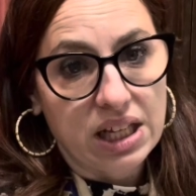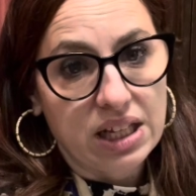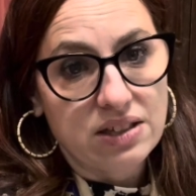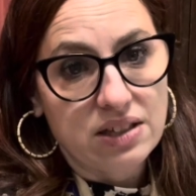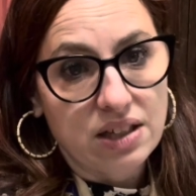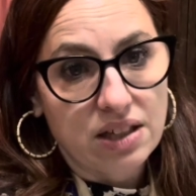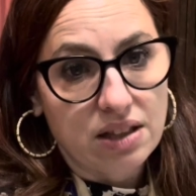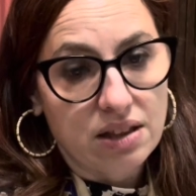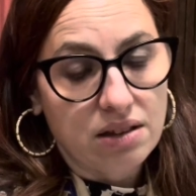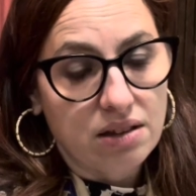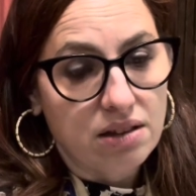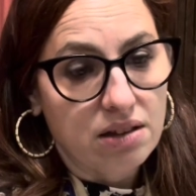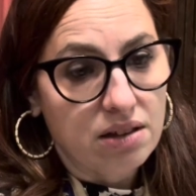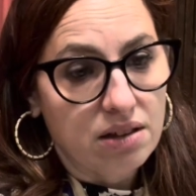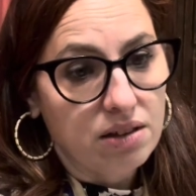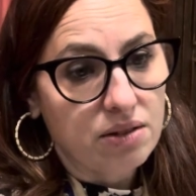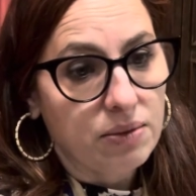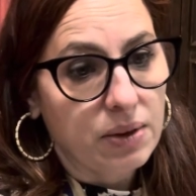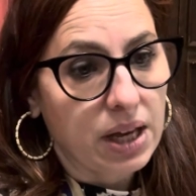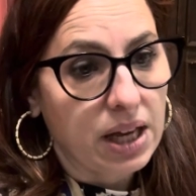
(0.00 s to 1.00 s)
is in the
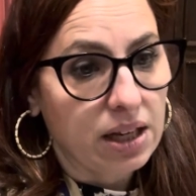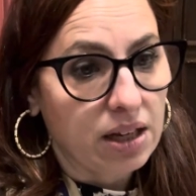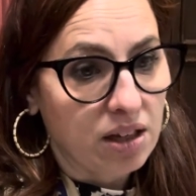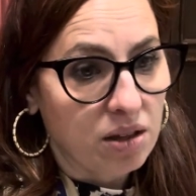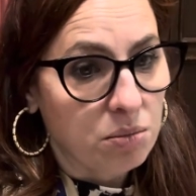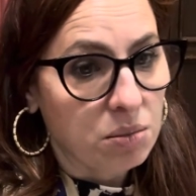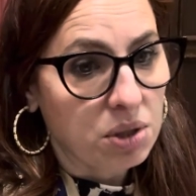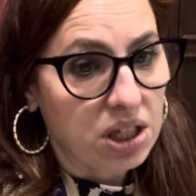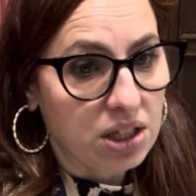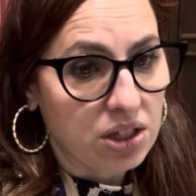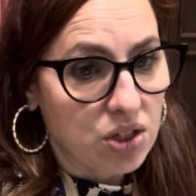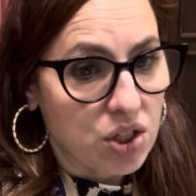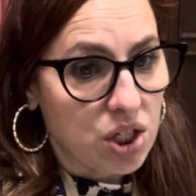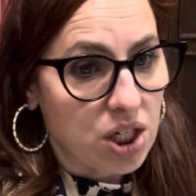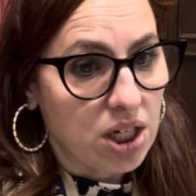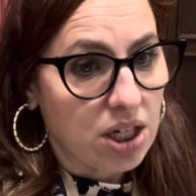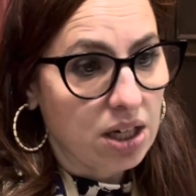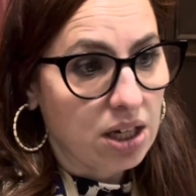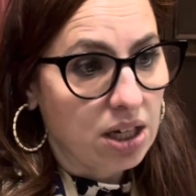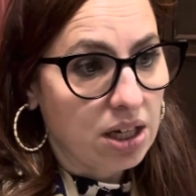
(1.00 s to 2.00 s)
divine image.
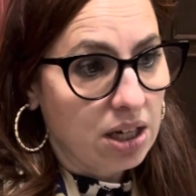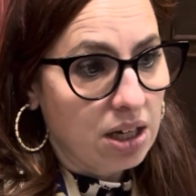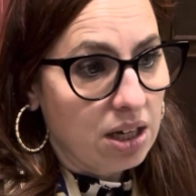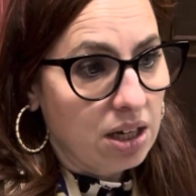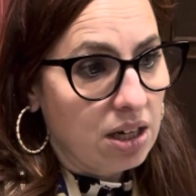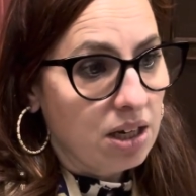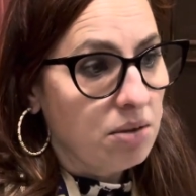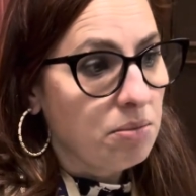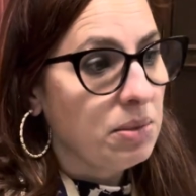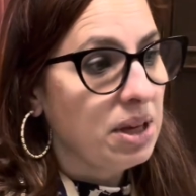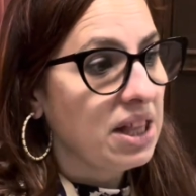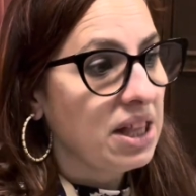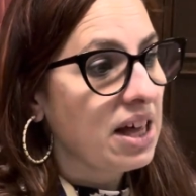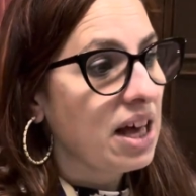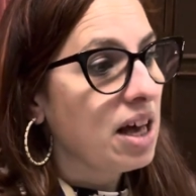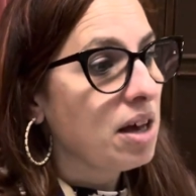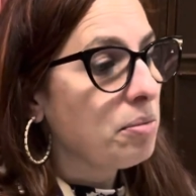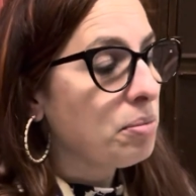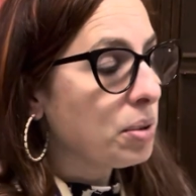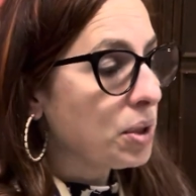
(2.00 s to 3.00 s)
May
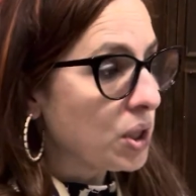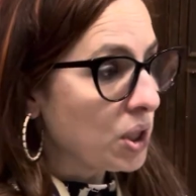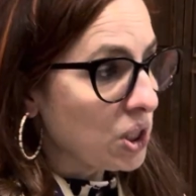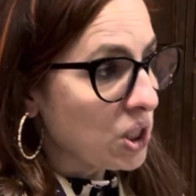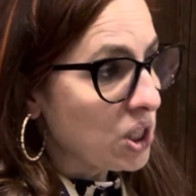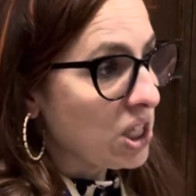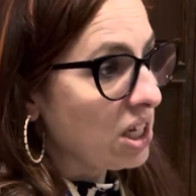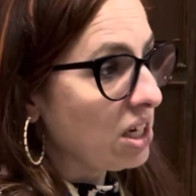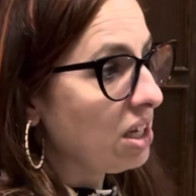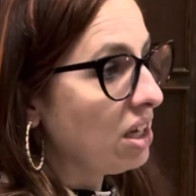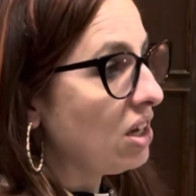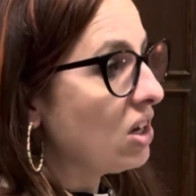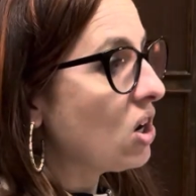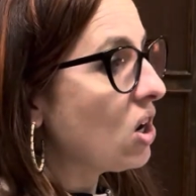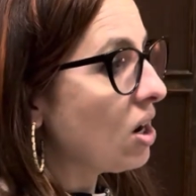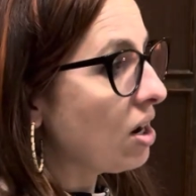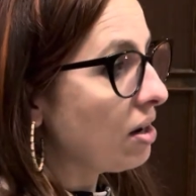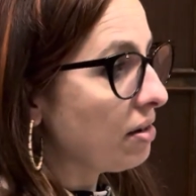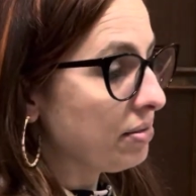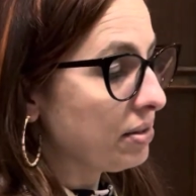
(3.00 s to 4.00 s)
that push that he
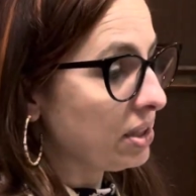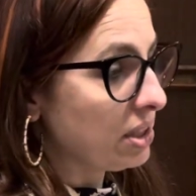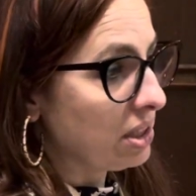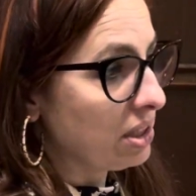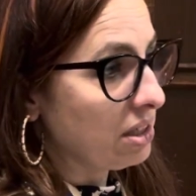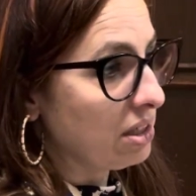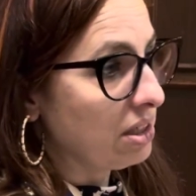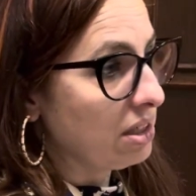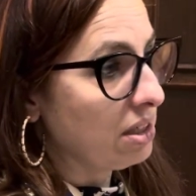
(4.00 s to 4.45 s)
offered